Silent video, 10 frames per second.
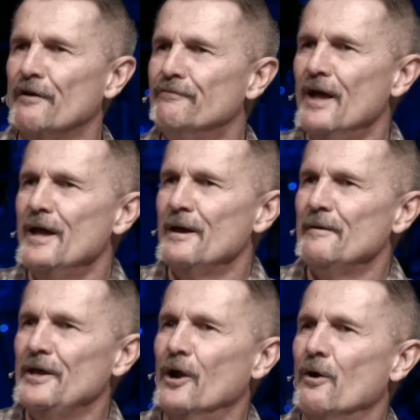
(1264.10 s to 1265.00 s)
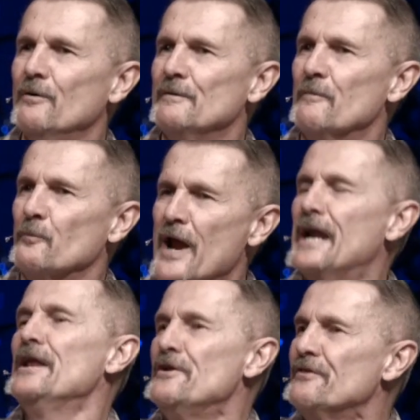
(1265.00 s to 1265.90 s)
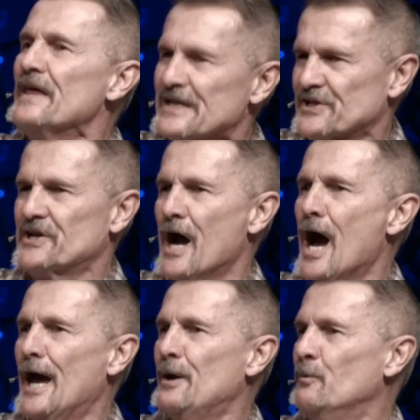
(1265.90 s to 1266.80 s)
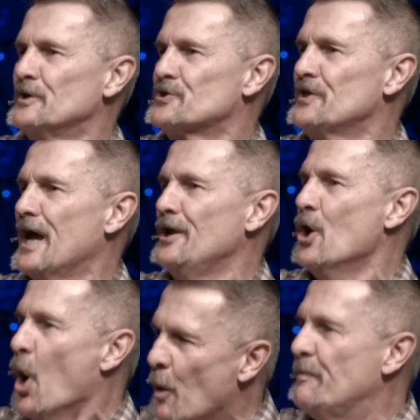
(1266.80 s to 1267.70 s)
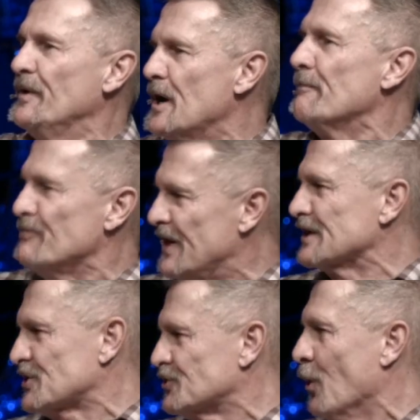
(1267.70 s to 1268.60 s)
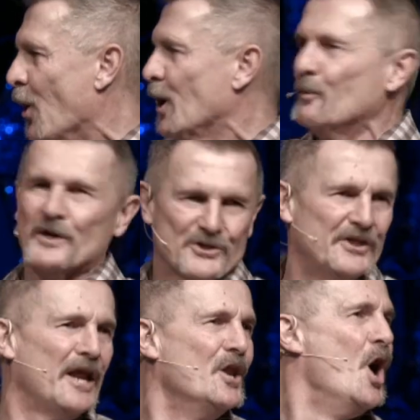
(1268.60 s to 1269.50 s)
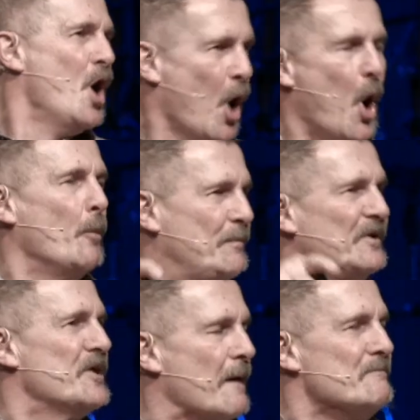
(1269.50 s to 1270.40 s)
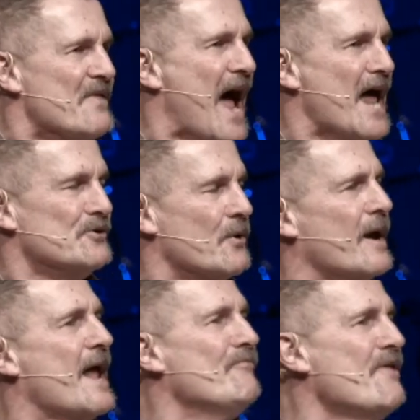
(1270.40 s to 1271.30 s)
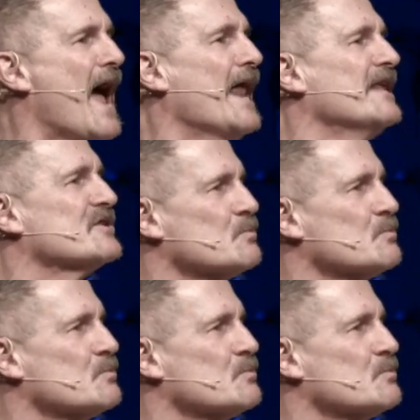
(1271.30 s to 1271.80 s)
have, you know, ran into this guy, which then opened up this door, which then opened up that door. And that is